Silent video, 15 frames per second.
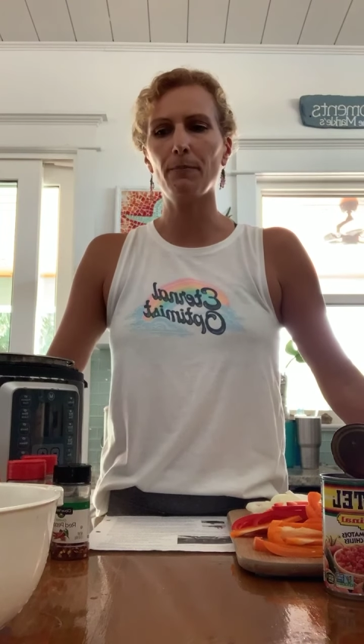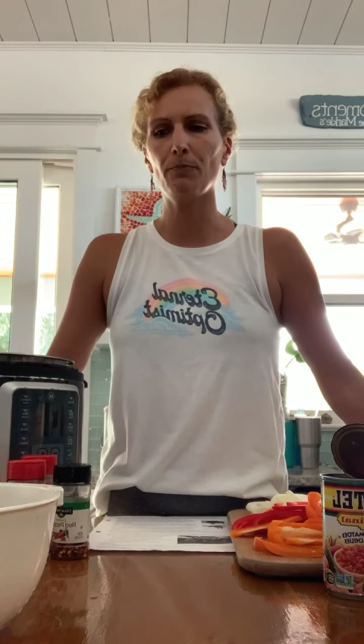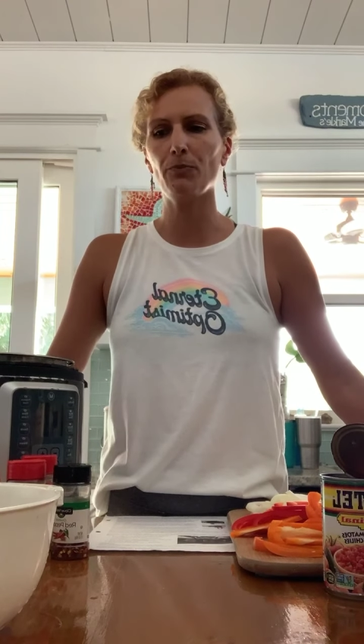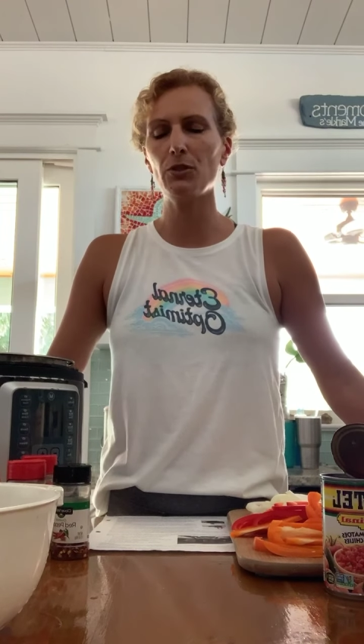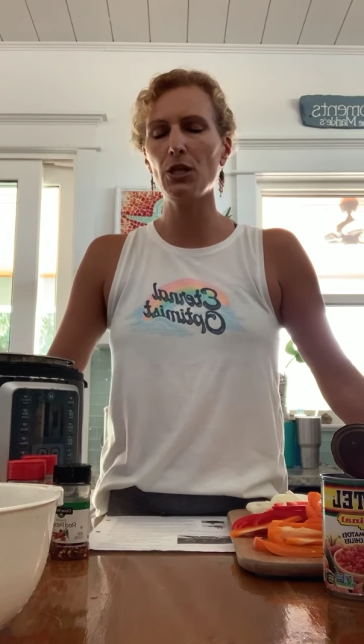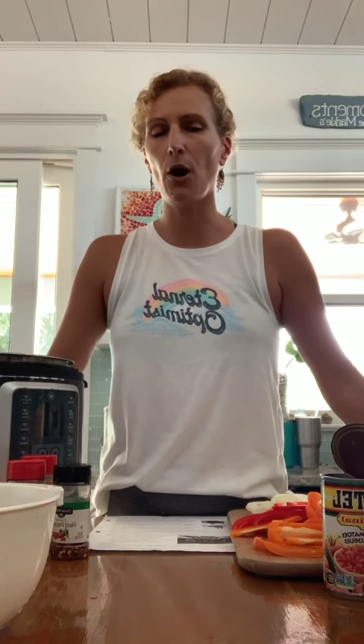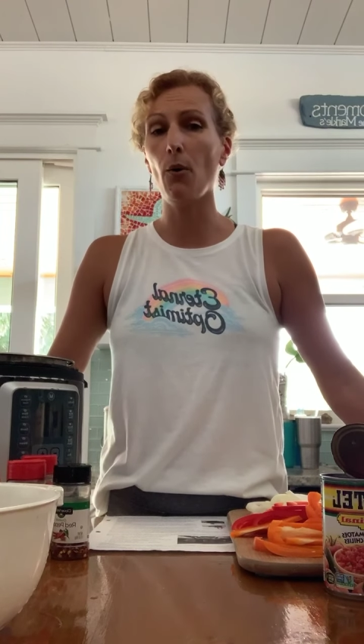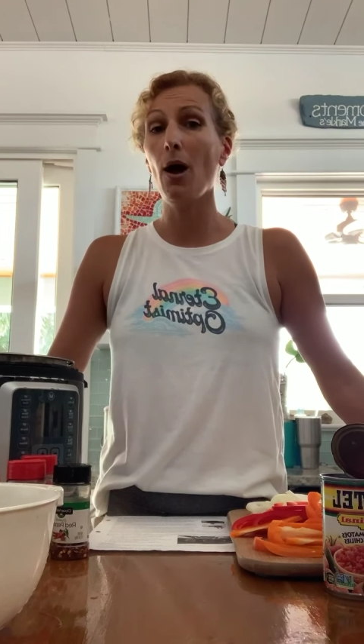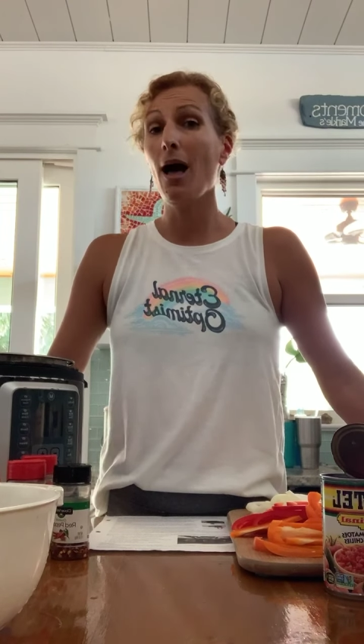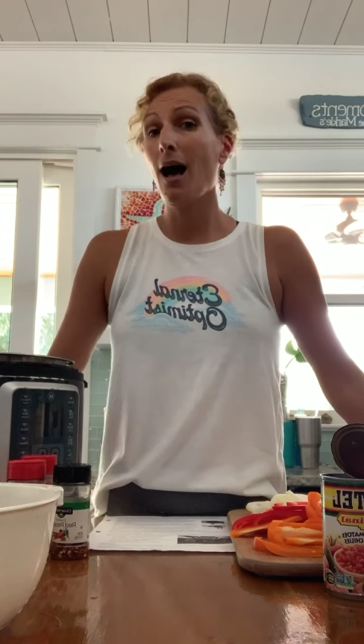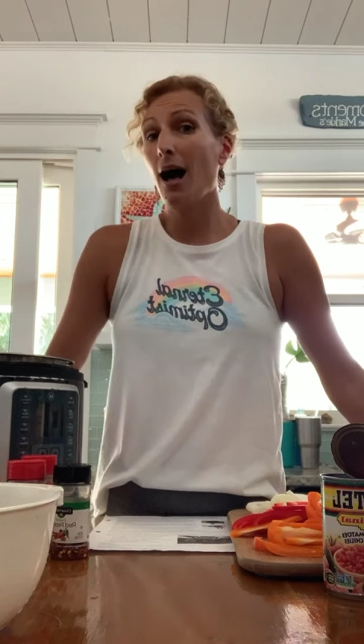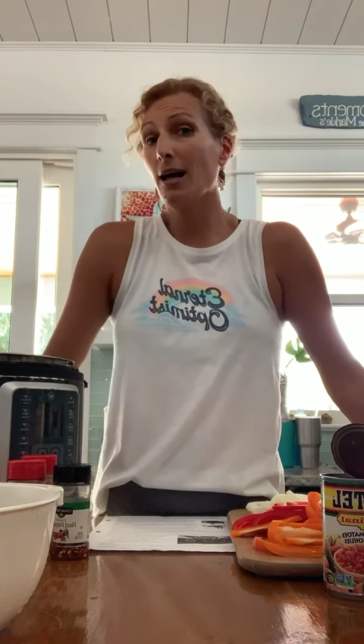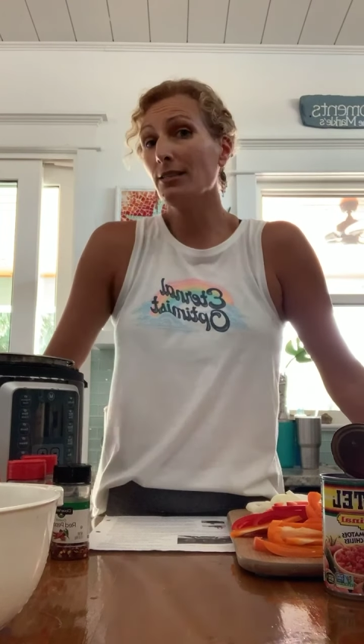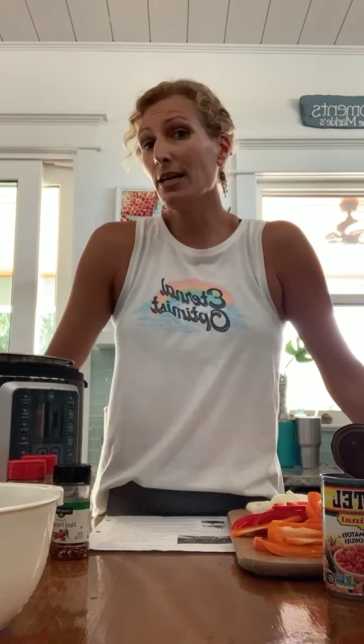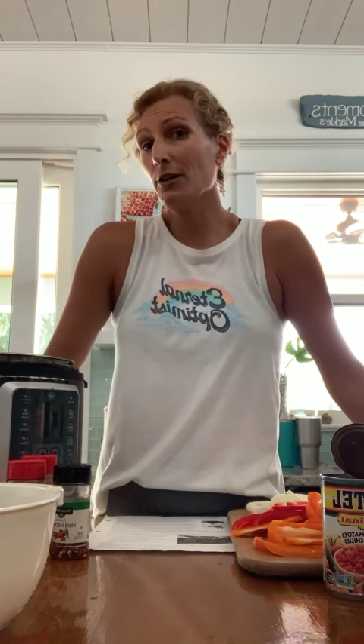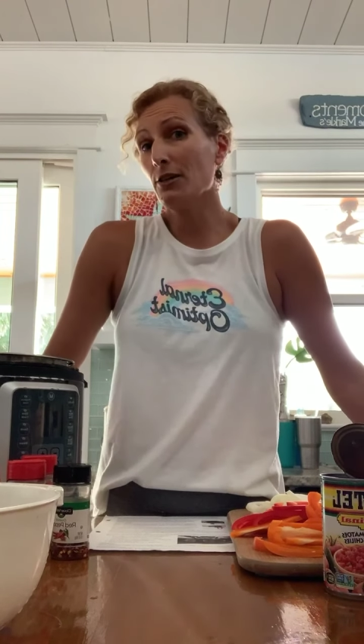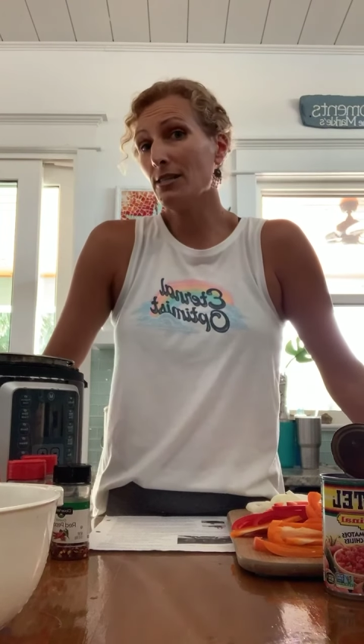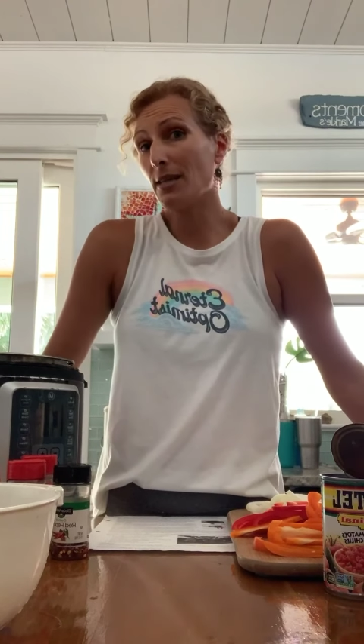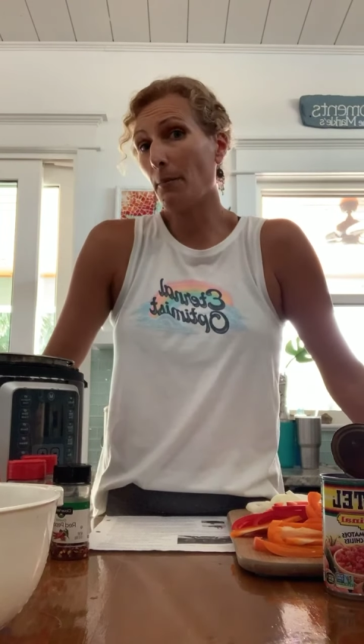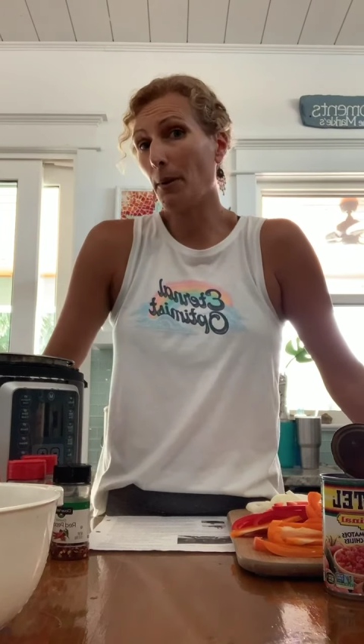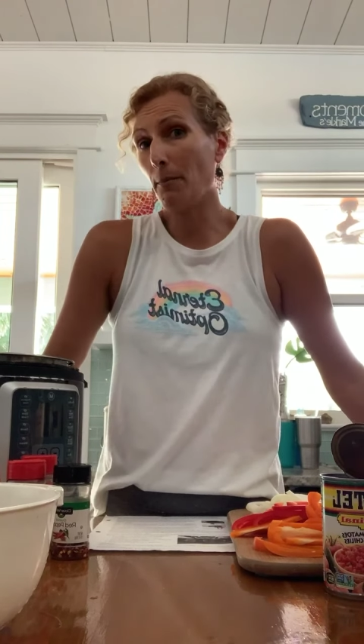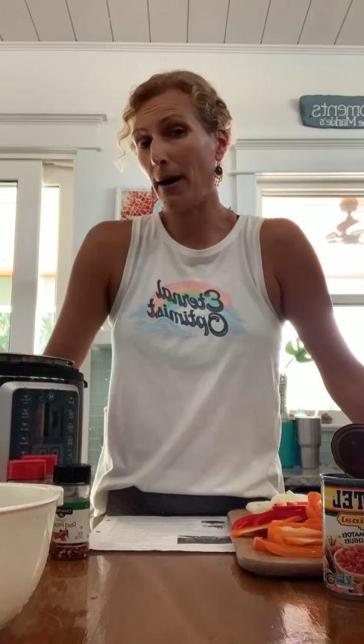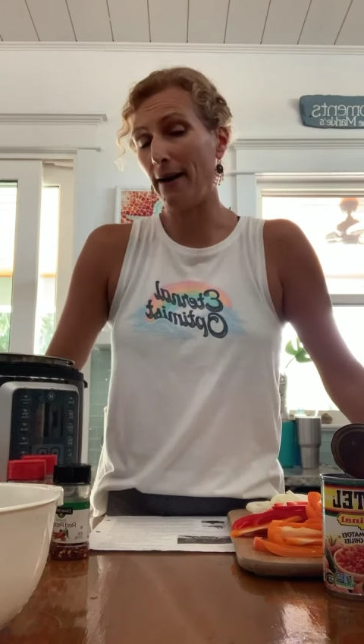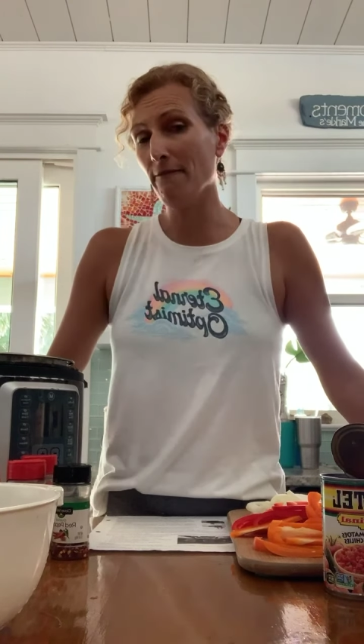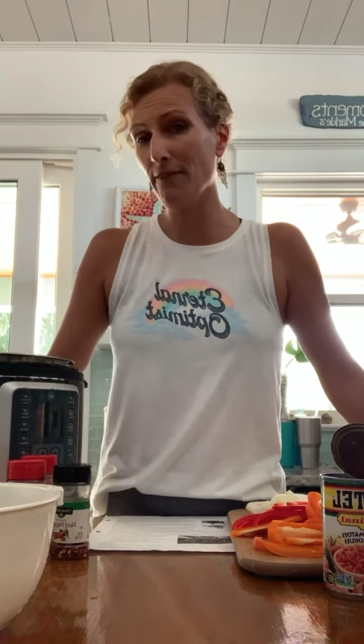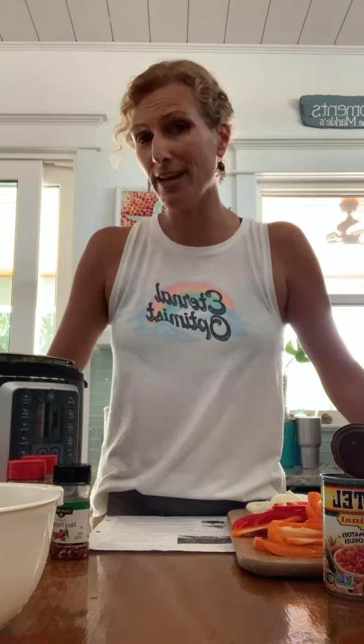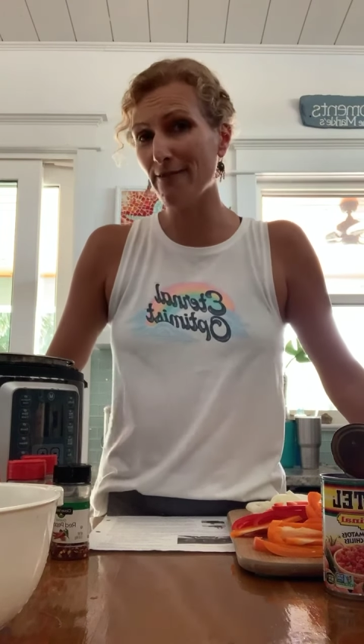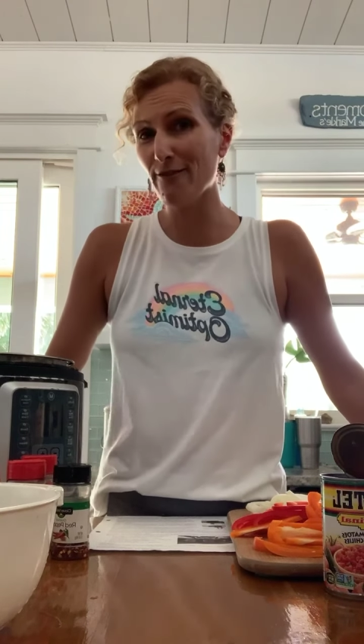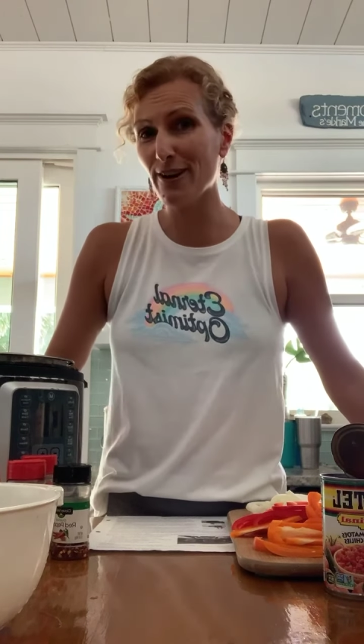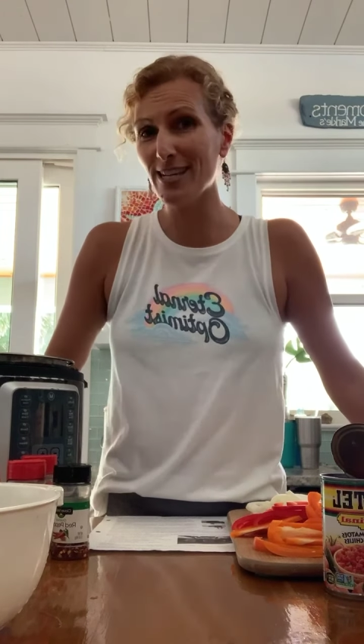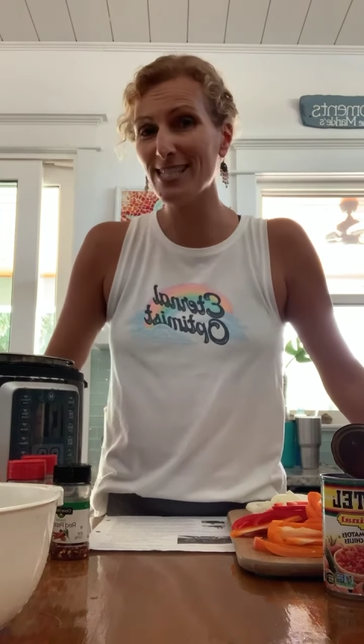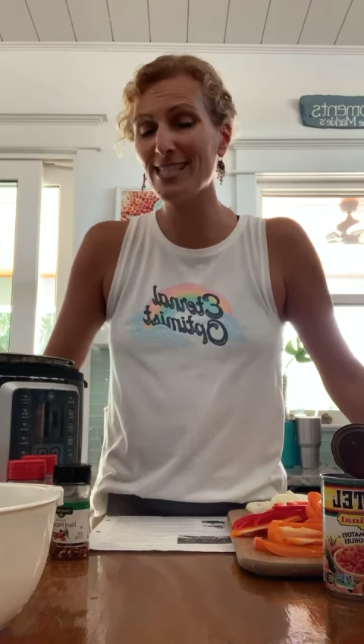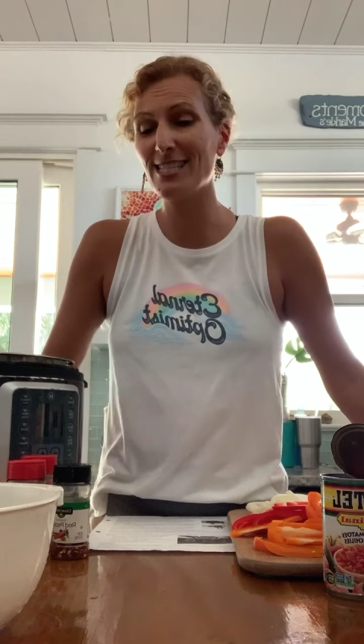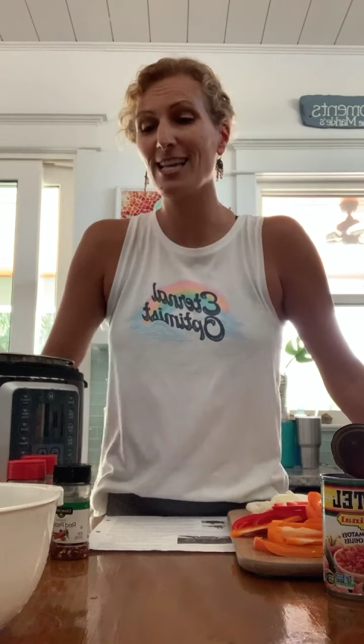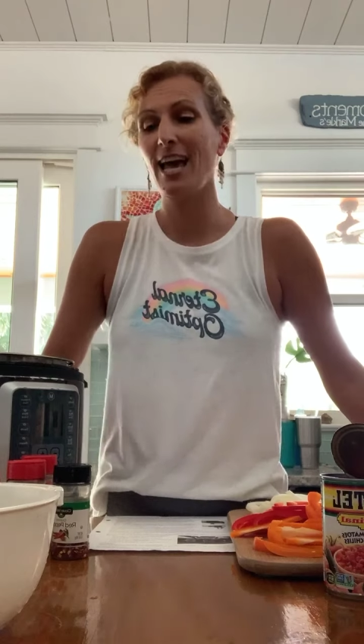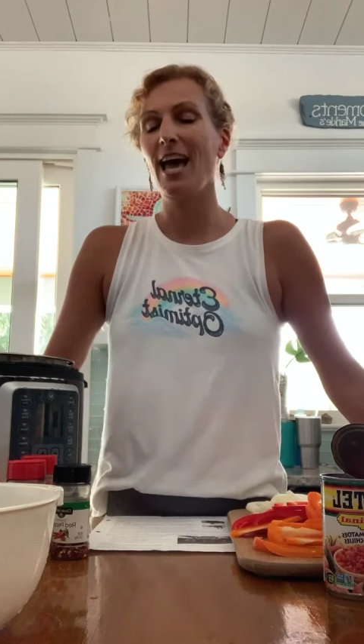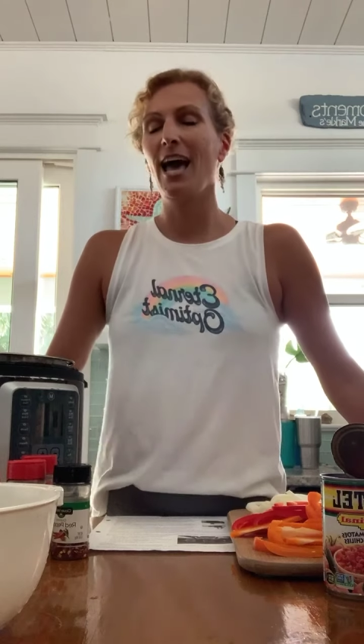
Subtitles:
So I'll tell you some of my favorites.